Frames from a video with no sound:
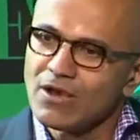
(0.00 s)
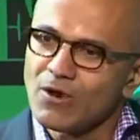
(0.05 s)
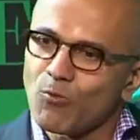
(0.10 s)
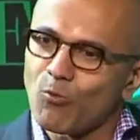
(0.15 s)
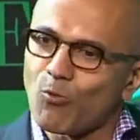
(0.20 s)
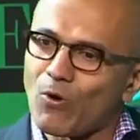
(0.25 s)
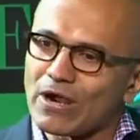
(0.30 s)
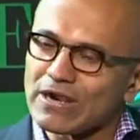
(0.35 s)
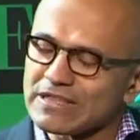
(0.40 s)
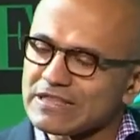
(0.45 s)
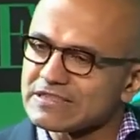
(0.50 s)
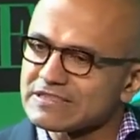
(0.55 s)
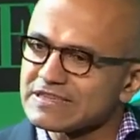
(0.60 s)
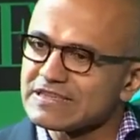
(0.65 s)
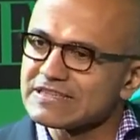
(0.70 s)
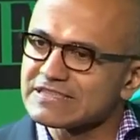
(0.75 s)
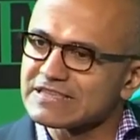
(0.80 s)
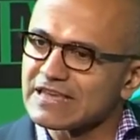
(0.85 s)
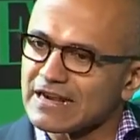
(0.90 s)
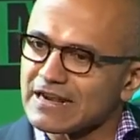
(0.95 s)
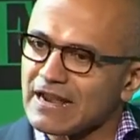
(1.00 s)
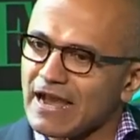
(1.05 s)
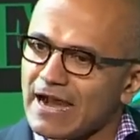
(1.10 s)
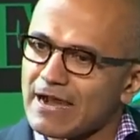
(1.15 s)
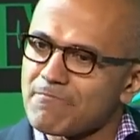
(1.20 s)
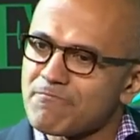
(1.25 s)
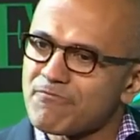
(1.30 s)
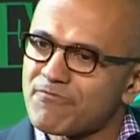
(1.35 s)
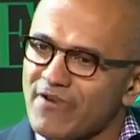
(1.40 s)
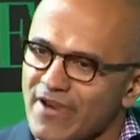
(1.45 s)
one of the things that
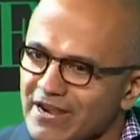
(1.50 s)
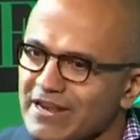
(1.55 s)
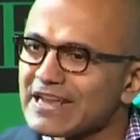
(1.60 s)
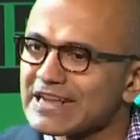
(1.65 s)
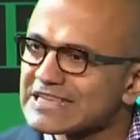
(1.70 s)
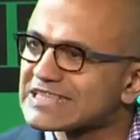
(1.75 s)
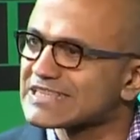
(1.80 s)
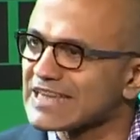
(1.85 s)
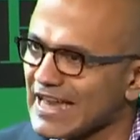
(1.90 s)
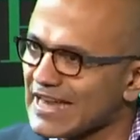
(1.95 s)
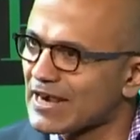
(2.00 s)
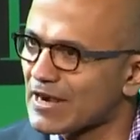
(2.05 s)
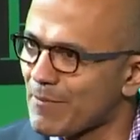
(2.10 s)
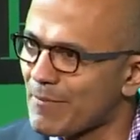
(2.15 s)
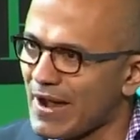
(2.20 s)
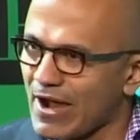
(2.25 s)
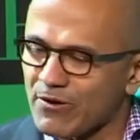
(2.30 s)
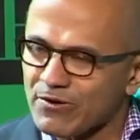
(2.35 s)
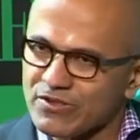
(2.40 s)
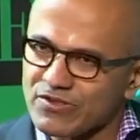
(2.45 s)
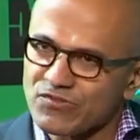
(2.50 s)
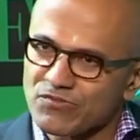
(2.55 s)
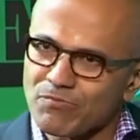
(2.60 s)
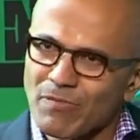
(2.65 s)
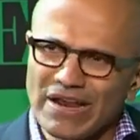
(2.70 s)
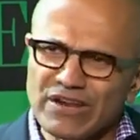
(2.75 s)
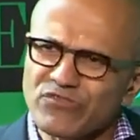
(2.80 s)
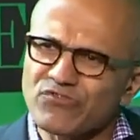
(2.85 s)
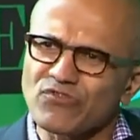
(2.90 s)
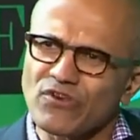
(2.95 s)
I'm very excited about is
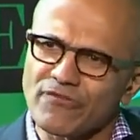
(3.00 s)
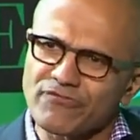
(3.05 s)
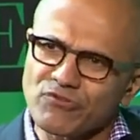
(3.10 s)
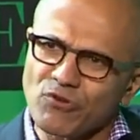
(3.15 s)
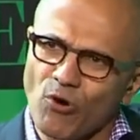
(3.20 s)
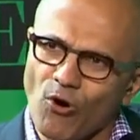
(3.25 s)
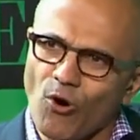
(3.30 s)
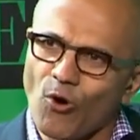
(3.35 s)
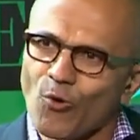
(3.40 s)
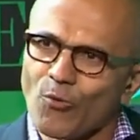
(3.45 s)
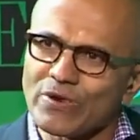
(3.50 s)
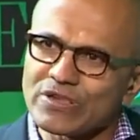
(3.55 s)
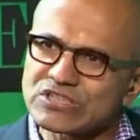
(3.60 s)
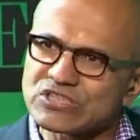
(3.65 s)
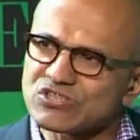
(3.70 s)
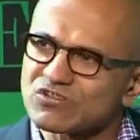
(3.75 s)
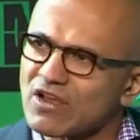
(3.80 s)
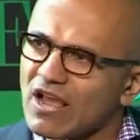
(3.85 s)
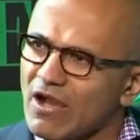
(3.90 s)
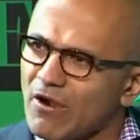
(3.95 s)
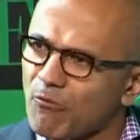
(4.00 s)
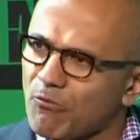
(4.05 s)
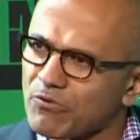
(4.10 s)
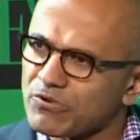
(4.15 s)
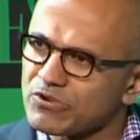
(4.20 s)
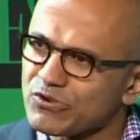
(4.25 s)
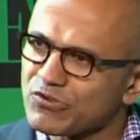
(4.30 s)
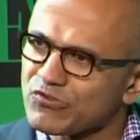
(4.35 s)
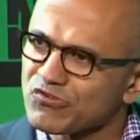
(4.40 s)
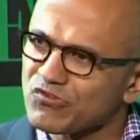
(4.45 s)
Microsoft always
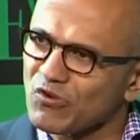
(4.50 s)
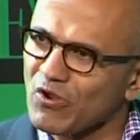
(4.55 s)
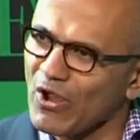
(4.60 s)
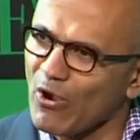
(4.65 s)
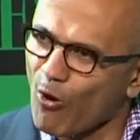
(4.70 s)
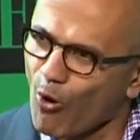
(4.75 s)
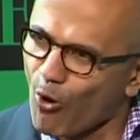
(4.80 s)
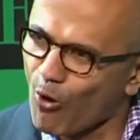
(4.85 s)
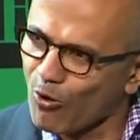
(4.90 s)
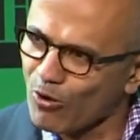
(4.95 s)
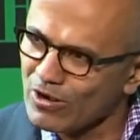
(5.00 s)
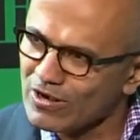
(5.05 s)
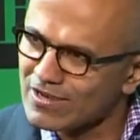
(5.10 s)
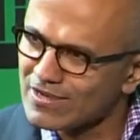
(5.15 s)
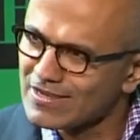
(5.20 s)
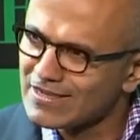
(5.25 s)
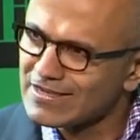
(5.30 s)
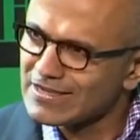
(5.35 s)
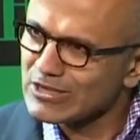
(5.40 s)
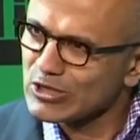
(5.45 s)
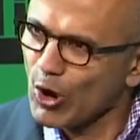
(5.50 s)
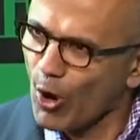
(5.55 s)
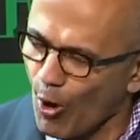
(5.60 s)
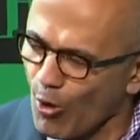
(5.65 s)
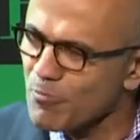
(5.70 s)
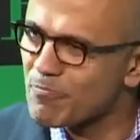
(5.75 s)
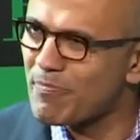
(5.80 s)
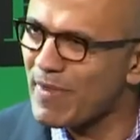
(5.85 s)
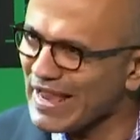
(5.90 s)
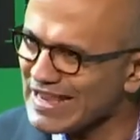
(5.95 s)
used to hold
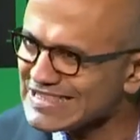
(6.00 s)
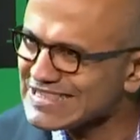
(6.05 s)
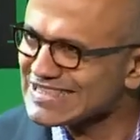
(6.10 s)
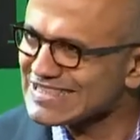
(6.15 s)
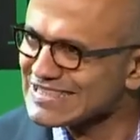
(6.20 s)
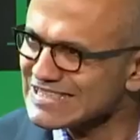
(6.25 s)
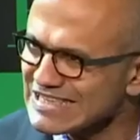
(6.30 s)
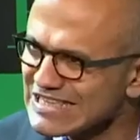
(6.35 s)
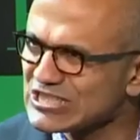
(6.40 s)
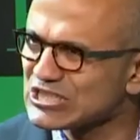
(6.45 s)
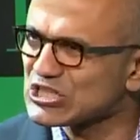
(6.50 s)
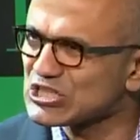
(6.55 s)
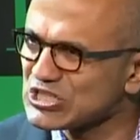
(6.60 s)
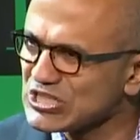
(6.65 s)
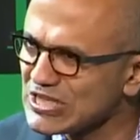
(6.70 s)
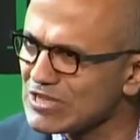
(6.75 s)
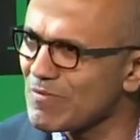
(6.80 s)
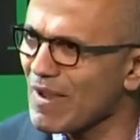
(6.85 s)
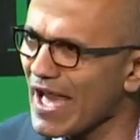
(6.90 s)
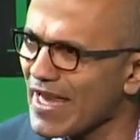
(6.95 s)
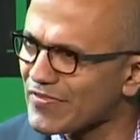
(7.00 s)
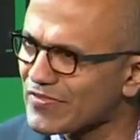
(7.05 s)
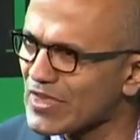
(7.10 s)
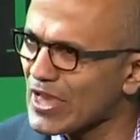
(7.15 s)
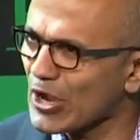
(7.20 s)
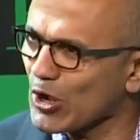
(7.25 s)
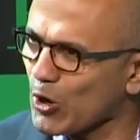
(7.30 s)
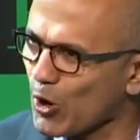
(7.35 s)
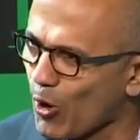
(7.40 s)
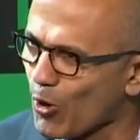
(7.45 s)
code bases. Each team had
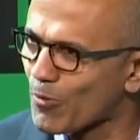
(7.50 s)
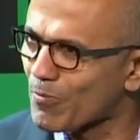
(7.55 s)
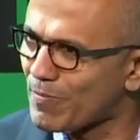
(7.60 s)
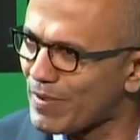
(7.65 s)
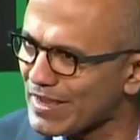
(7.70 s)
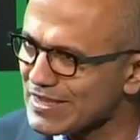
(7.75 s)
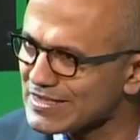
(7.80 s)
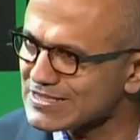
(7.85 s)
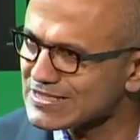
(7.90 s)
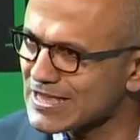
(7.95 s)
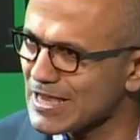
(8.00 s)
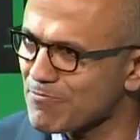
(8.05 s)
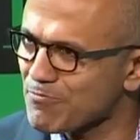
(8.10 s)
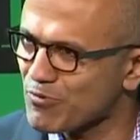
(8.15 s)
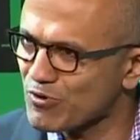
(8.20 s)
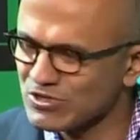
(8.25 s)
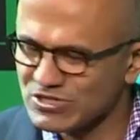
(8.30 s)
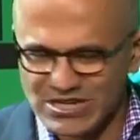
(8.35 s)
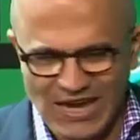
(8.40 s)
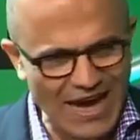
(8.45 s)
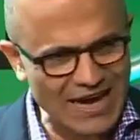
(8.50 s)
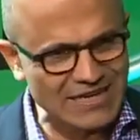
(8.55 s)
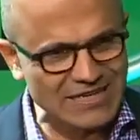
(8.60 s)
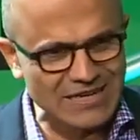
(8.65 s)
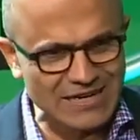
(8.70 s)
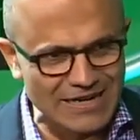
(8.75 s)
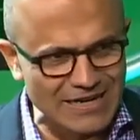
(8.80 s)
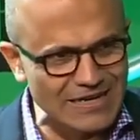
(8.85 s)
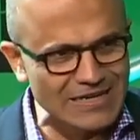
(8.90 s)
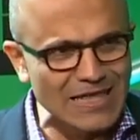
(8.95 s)
their code base. They
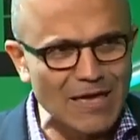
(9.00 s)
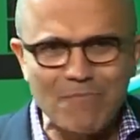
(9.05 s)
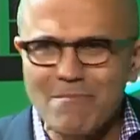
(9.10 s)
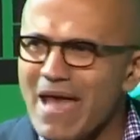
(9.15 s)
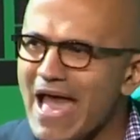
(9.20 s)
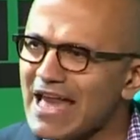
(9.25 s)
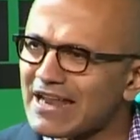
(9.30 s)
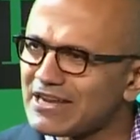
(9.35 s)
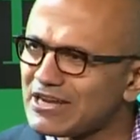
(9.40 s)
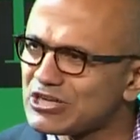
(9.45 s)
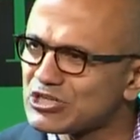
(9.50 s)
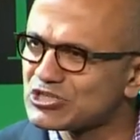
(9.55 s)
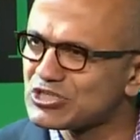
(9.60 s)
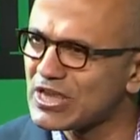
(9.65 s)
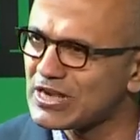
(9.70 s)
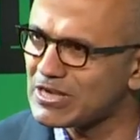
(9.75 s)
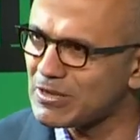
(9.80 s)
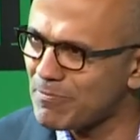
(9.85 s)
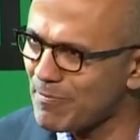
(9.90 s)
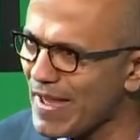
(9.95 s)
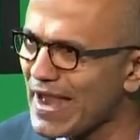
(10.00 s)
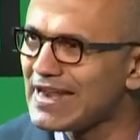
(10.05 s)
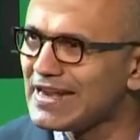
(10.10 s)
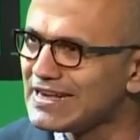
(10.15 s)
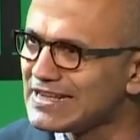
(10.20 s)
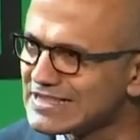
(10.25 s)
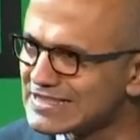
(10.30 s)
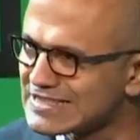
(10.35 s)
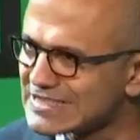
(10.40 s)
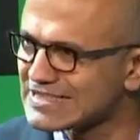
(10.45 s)
protected it. They managed their
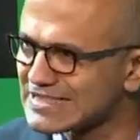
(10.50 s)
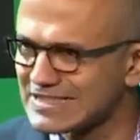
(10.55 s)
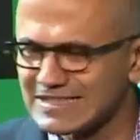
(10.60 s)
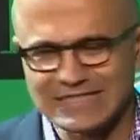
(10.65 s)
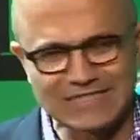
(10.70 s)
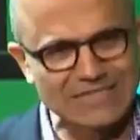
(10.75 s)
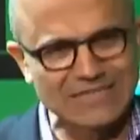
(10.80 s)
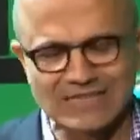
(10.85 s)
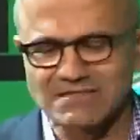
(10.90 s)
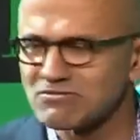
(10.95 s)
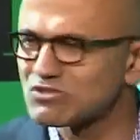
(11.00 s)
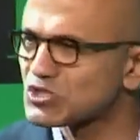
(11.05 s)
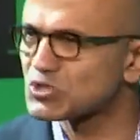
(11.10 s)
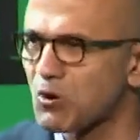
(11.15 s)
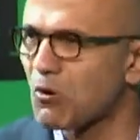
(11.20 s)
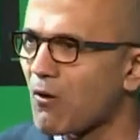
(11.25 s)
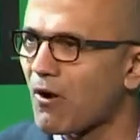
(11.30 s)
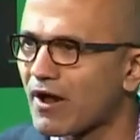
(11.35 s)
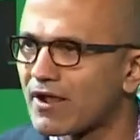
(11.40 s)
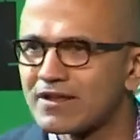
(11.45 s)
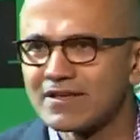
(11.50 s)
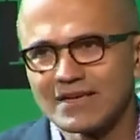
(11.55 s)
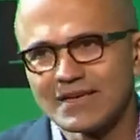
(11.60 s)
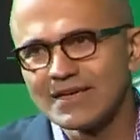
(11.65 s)
dependencies and so on.